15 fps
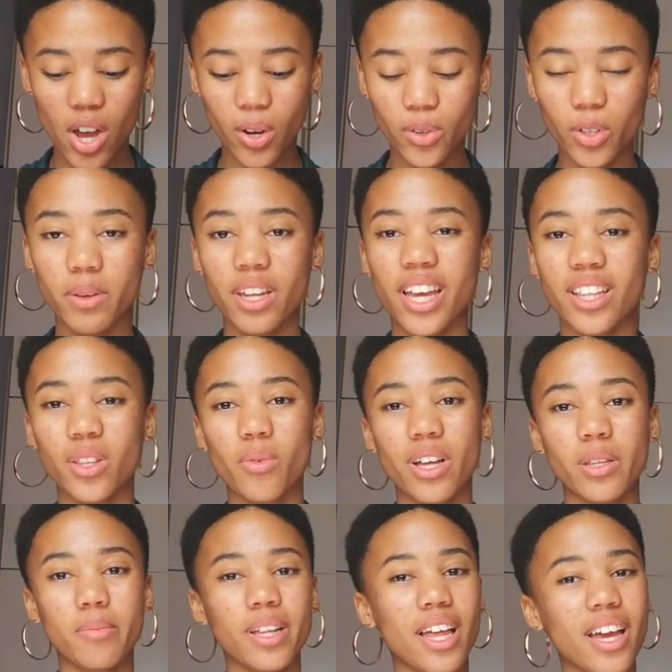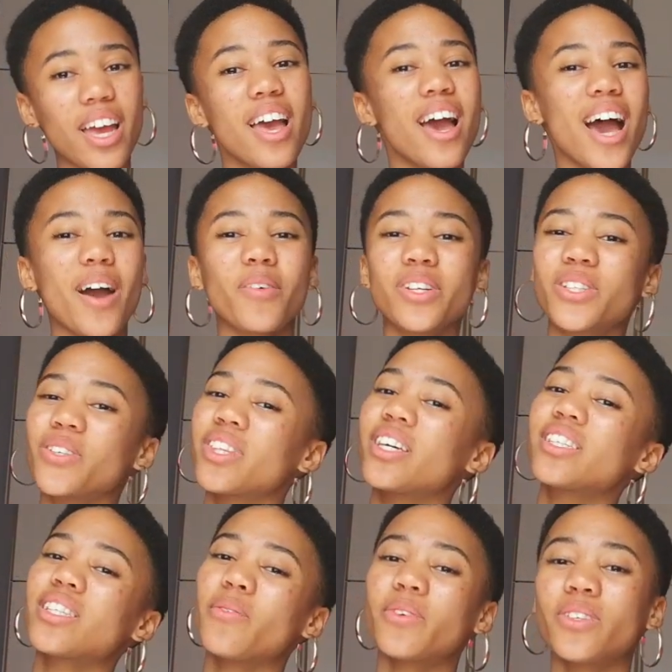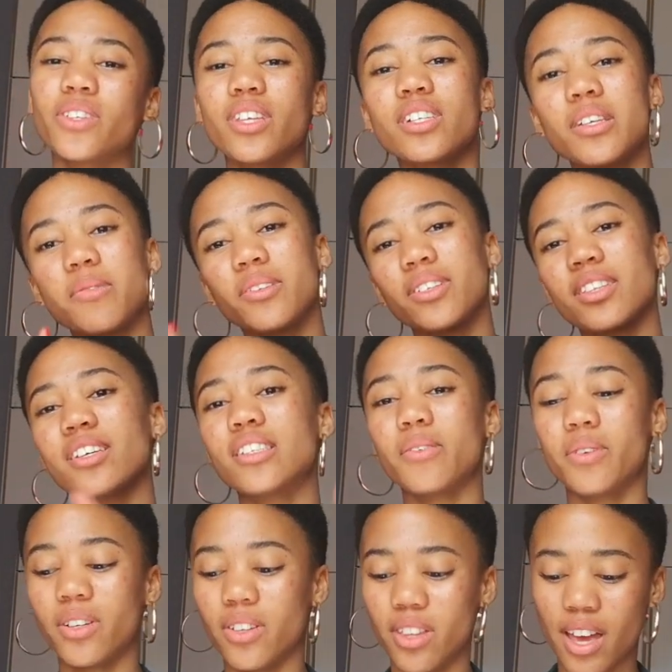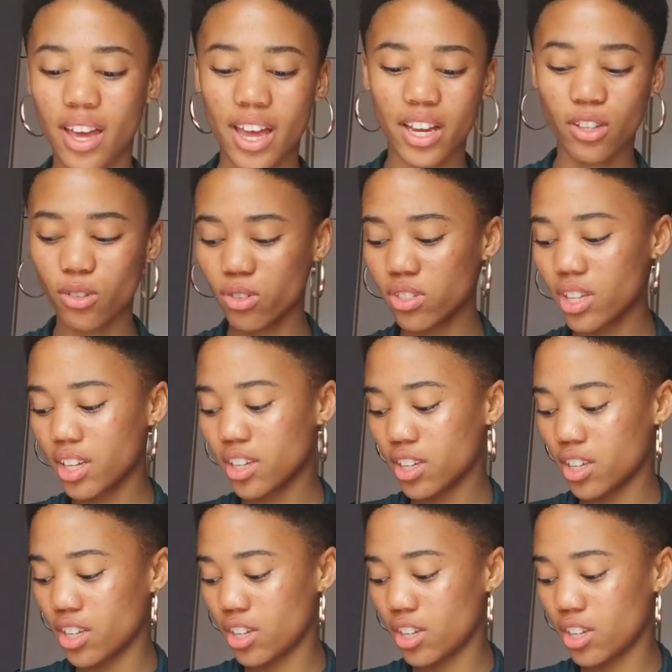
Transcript: or you'll be like the one to be like, I want to do this, I want to do this, I want to do this, I want to do that, and you're just like a,